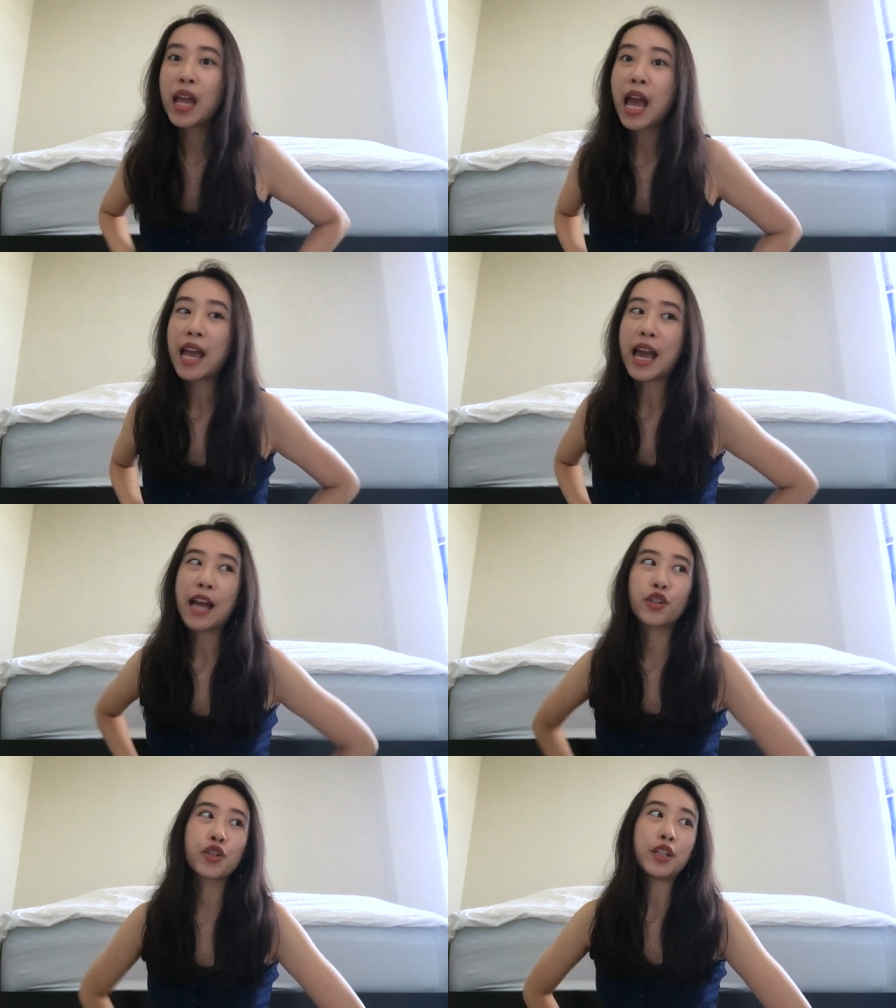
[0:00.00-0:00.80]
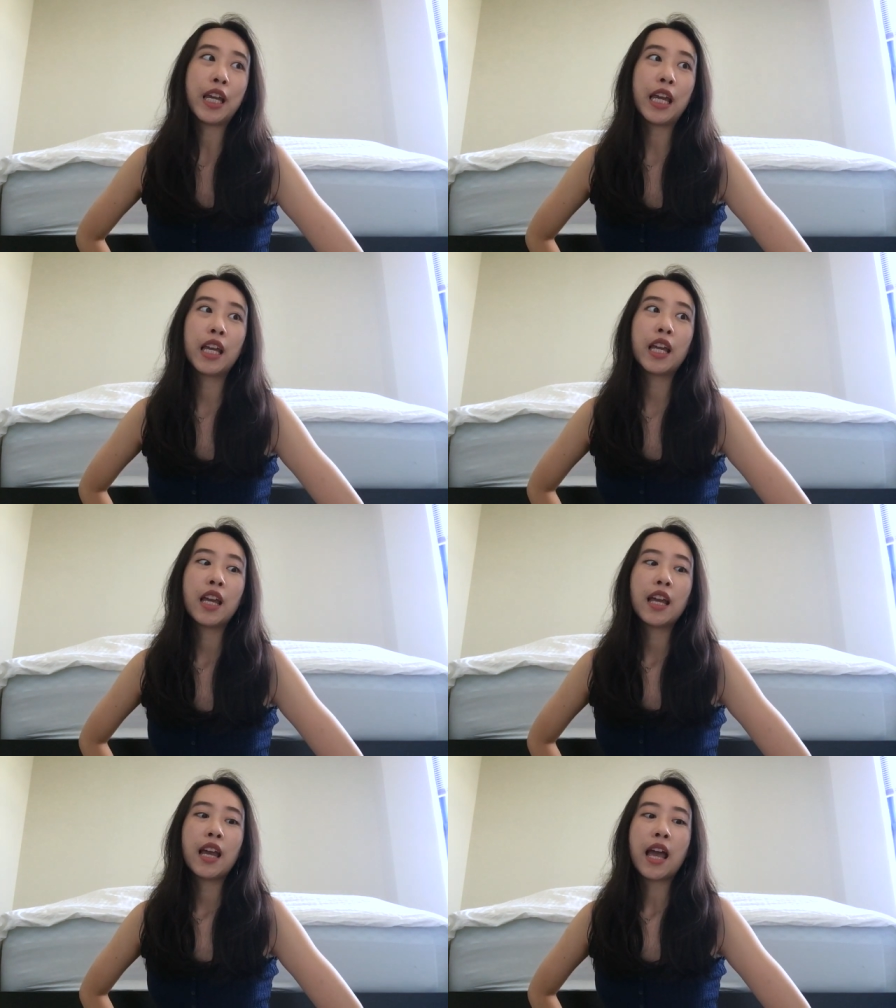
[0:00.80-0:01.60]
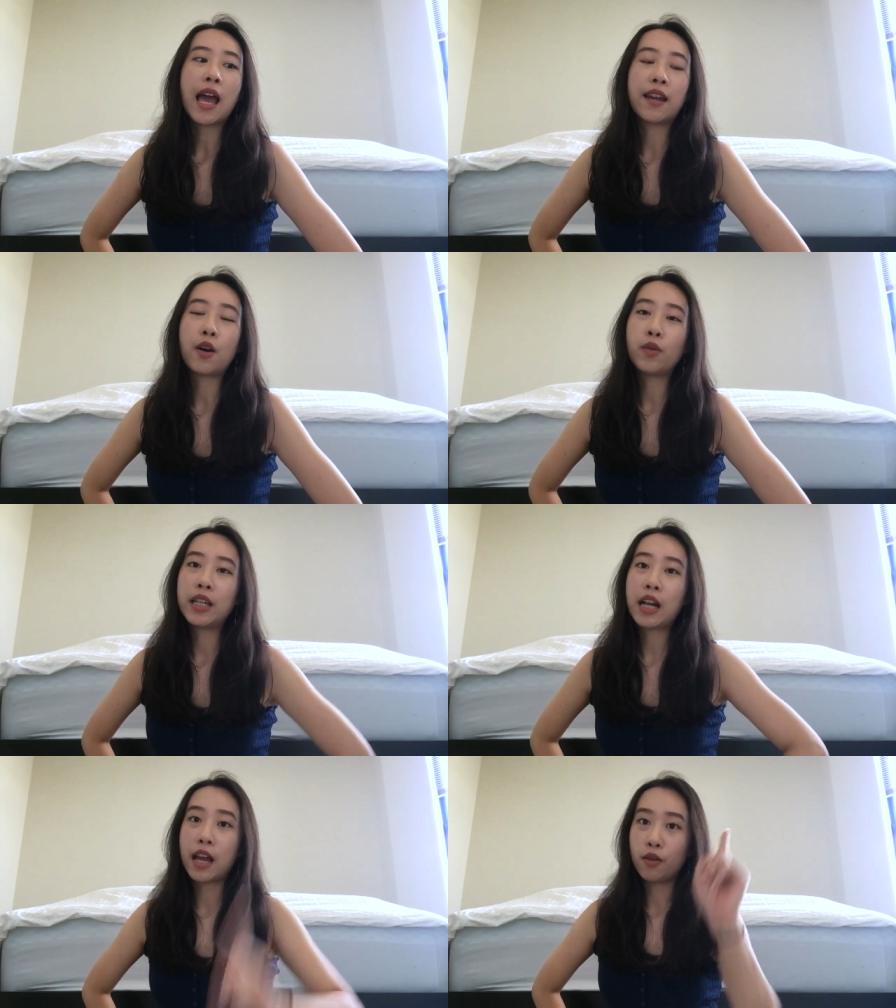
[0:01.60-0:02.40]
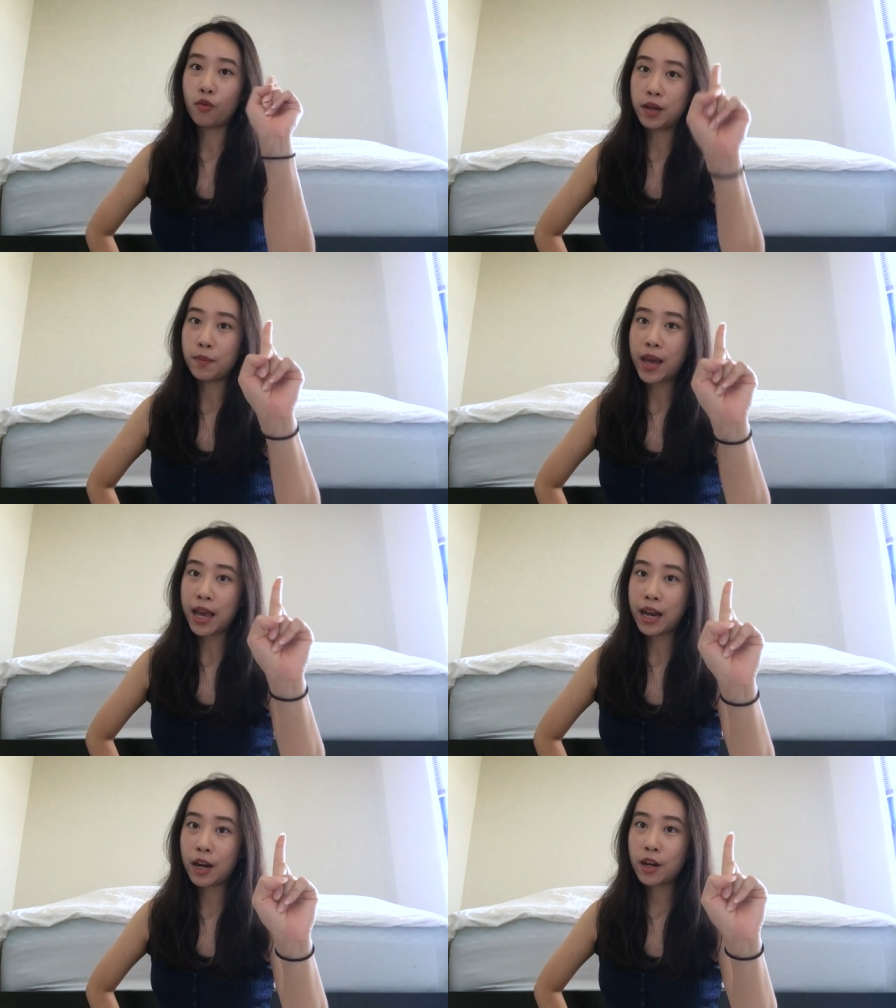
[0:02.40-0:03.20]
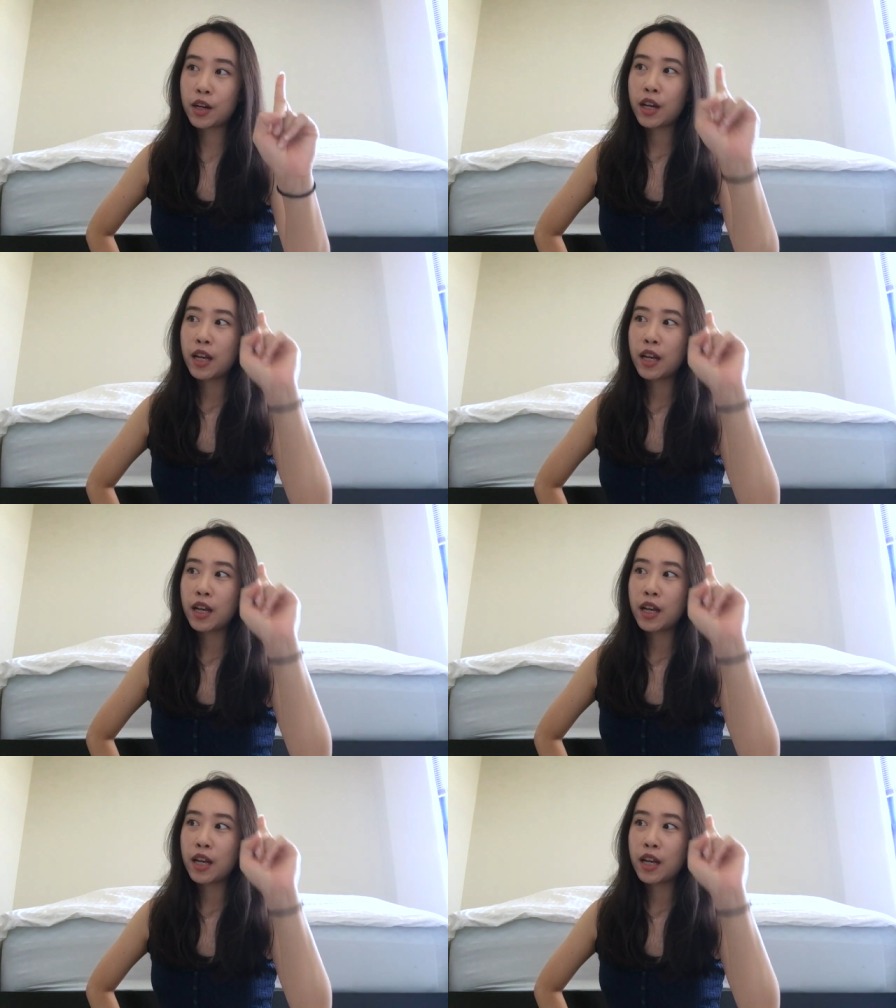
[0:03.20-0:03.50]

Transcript: I actually had only gotten one pair,